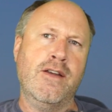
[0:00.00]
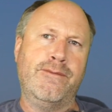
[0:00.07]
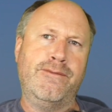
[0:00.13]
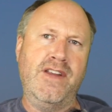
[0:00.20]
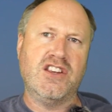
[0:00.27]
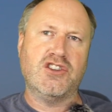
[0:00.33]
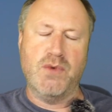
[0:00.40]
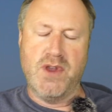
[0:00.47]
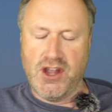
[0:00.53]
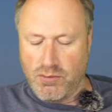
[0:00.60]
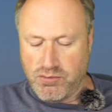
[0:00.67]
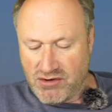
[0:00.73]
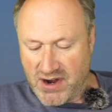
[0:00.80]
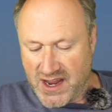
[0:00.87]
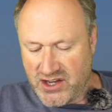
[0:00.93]
Fixed wing
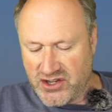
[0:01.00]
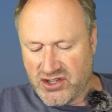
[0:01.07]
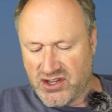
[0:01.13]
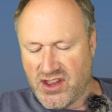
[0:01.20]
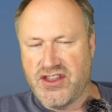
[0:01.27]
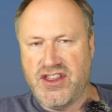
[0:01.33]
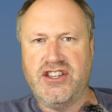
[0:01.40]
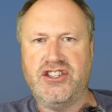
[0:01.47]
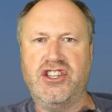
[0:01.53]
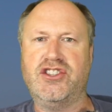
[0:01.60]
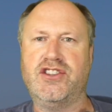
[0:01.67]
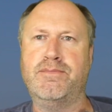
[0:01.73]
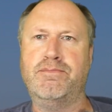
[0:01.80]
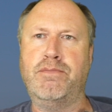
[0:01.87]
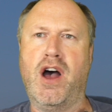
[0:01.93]
operators, this is
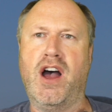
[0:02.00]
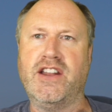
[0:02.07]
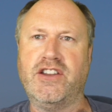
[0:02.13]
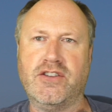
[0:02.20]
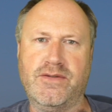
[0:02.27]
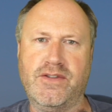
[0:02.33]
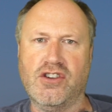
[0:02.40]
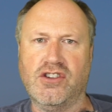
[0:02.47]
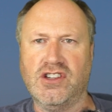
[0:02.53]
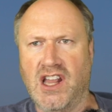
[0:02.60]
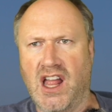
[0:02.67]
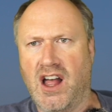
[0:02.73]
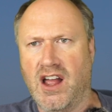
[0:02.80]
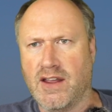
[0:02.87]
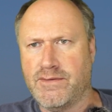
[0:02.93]
the bind of your
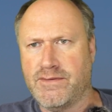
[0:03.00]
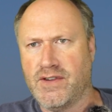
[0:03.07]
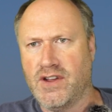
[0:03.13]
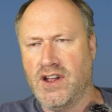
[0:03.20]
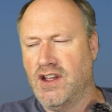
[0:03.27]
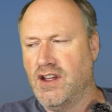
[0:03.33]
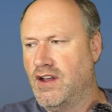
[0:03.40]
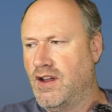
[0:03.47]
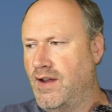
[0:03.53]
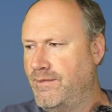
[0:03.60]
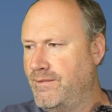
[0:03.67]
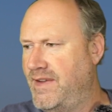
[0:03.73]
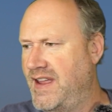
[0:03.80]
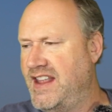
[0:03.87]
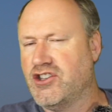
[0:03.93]
life.
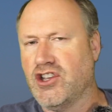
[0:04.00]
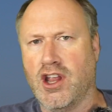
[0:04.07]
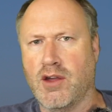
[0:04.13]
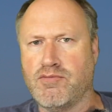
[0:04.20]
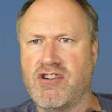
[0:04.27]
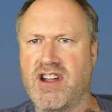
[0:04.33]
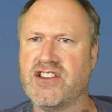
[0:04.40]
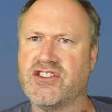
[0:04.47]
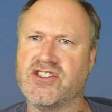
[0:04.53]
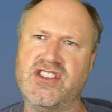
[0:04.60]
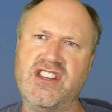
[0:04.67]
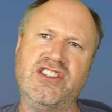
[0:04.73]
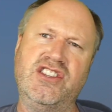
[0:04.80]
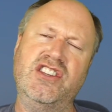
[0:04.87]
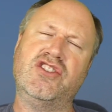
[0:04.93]
VTOL operators,
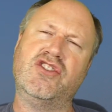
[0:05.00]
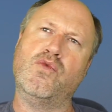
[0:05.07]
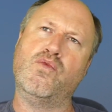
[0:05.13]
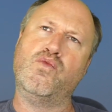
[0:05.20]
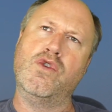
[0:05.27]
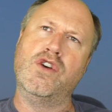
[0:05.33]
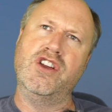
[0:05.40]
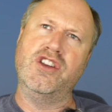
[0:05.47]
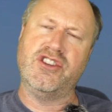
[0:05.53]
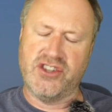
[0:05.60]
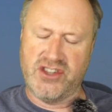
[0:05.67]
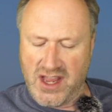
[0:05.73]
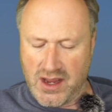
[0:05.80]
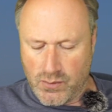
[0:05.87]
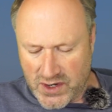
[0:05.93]
this is the worst
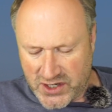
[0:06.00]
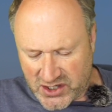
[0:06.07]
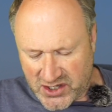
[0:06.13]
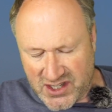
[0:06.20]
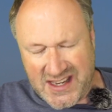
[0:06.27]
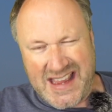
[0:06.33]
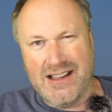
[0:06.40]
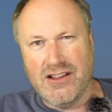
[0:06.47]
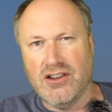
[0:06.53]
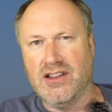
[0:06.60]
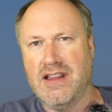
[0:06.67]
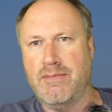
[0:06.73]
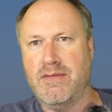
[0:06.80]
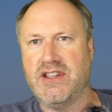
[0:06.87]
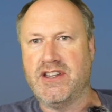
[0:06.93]
thing. We're still
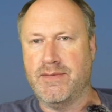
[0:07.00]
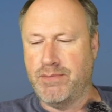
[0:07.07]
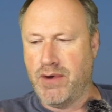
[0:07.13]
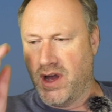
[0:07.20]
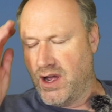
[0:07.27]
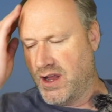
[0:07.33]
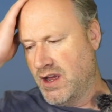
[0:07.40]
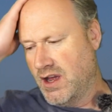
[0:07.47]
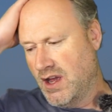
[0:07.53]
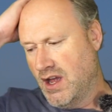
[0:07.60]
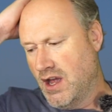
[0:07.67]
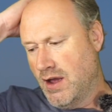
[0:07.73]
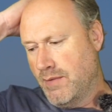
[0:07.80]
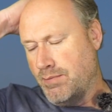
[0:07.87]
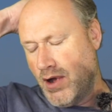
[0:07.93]
limited
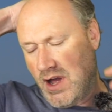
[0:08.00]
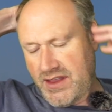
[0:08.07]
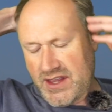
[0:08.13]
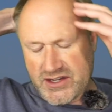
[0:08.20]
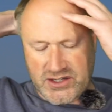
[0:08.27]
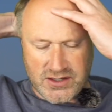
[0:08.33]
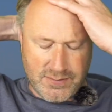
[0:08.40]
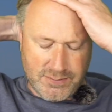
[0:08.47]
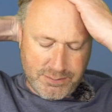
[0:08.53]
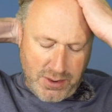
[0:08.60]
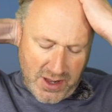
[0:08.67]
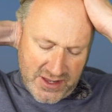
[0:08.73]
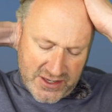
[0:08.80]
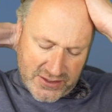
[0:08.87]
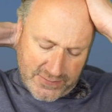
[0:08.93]
by this
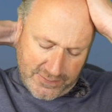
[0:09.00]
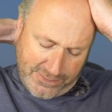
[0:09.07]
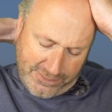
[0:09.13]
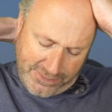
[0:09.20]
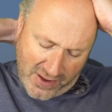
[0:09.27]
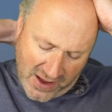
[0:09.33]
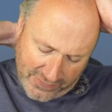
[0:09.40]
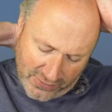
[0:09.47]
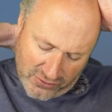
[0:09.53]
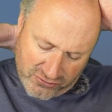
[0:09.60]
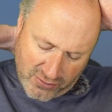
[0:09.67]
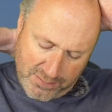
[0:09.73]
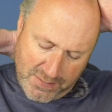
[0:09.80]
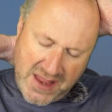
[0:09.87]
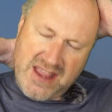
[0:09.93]

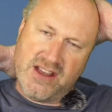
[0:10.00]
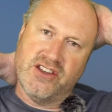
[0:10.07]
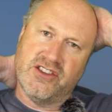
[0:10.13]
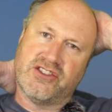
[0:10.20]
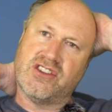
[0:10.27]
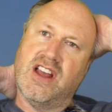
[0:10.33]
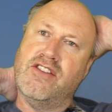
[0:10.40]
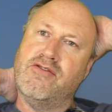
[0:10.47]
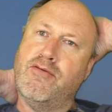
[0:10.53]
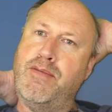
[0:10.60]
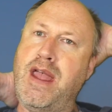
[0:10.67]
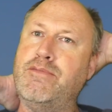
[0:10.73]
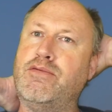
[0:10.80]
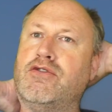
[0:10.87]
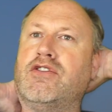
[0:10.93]
500 metres. And there are
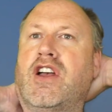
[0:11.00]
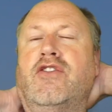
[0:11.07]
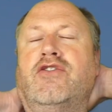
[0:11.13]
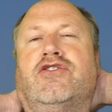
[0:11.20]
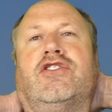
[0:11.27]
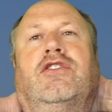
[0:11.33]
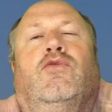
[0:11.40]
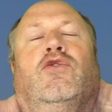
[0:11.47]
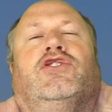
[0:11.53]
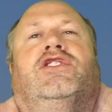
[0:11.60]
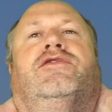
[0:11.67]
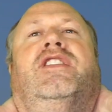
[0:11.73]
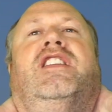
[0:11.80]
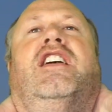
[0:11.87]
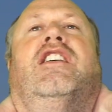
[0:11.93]
people going to watch this
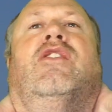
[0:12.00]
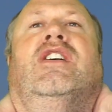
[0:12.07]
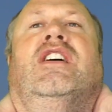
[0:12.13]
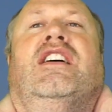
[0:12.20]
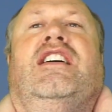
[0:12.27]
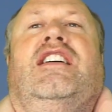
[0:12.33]
video and go,